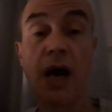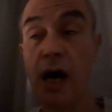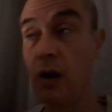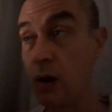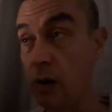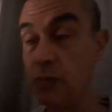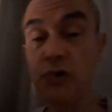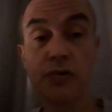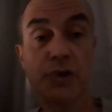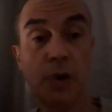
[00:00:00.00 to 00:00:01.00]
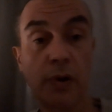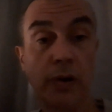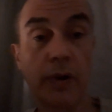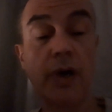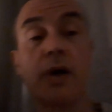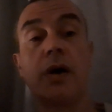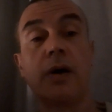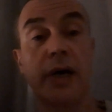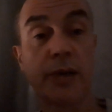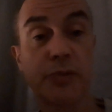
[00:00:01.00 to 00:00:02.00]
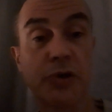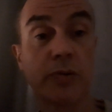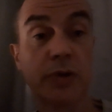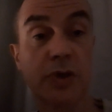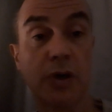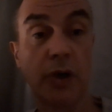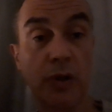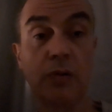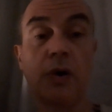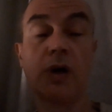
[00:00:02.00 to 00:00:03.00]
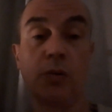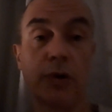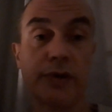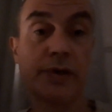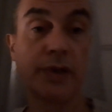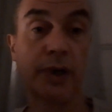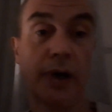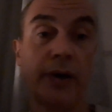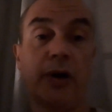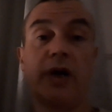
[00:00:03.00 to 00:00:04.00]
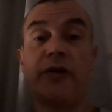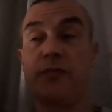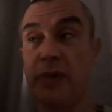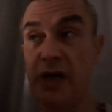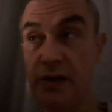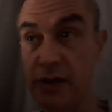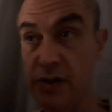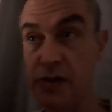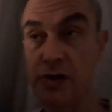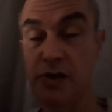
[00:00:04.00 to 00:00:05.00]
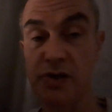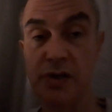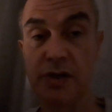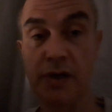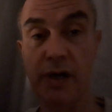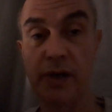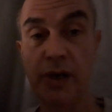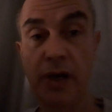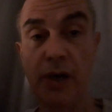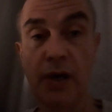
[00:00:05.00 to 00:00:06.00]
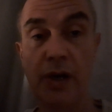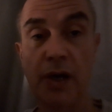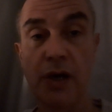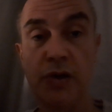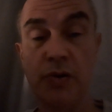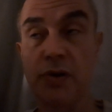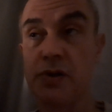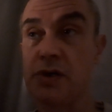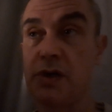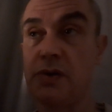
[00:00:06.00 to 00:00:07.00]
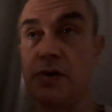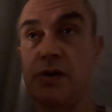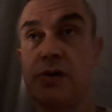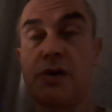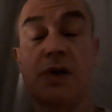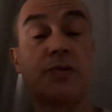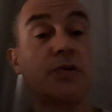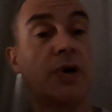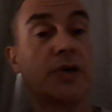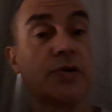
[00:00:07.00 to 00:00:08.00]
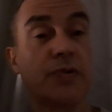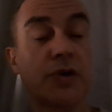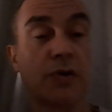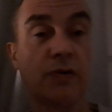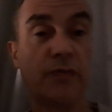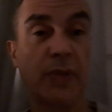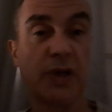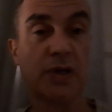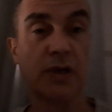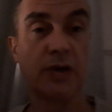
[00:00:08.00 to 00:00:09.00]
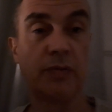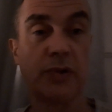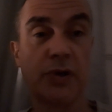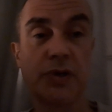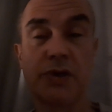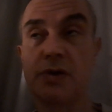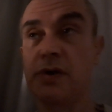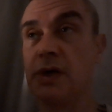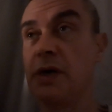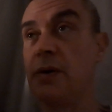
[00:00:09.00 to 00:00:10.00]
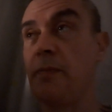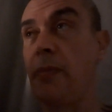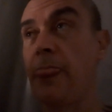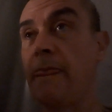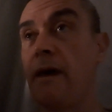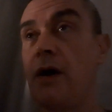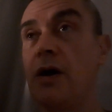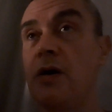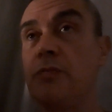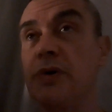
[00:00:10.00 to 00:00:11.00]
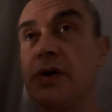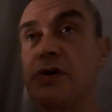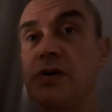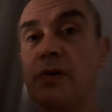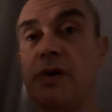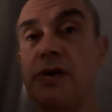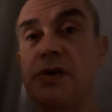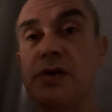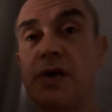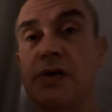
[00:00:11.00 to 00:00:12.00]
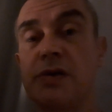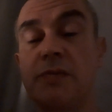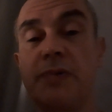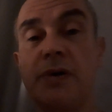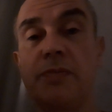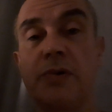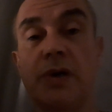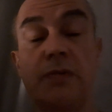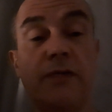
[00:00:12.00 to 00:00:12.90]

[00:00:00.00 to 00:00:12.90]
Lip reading: A lot more has gone on. I am suicidal. I want to die. I have made the decision to die. You could say that this is as a result of mental illness, but it's not in the sense that people keep